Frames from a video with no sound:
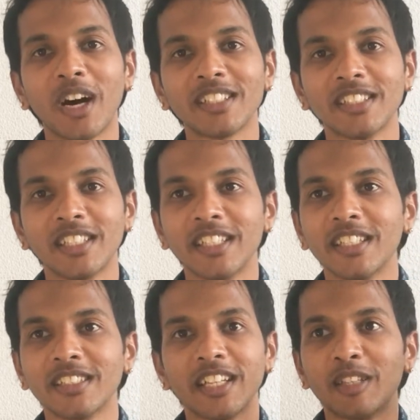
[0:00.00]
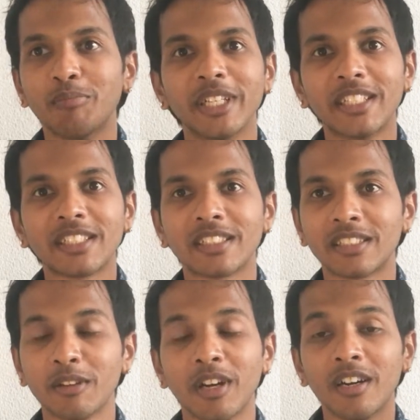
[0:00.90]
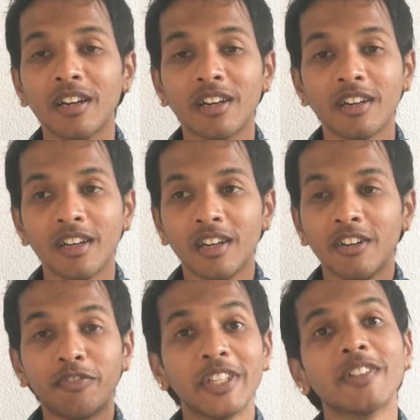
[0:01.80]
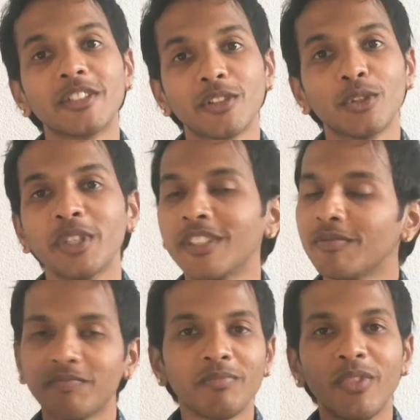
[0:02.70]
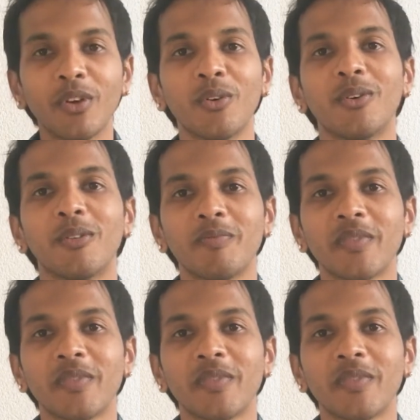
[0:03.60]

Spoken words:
hours in a day is like a biggest favor that you're doing, no.